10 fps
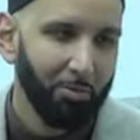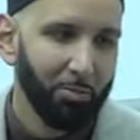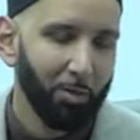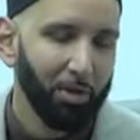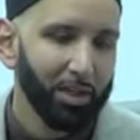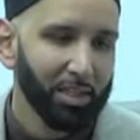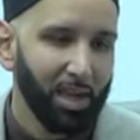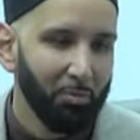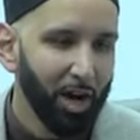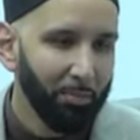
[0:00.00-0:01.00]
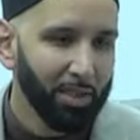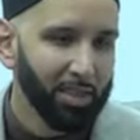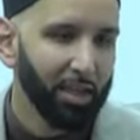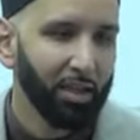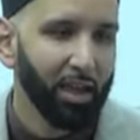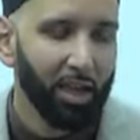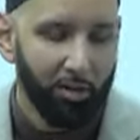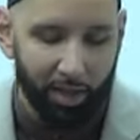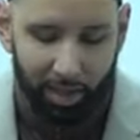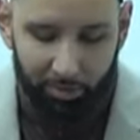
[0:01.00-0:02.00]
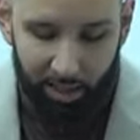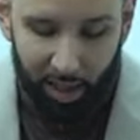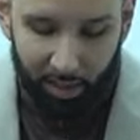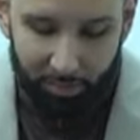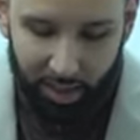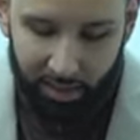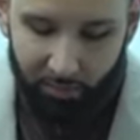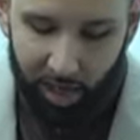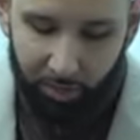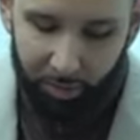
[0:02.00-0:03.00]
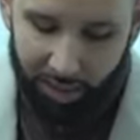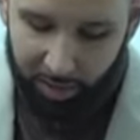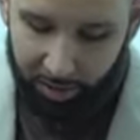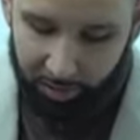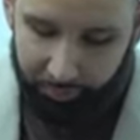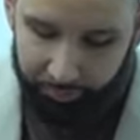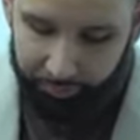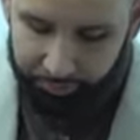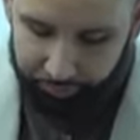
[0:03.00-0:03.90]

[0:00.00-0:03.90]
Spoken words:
We bear witness that Muhammad sallallahu alayhi wa sallam is his final messenger.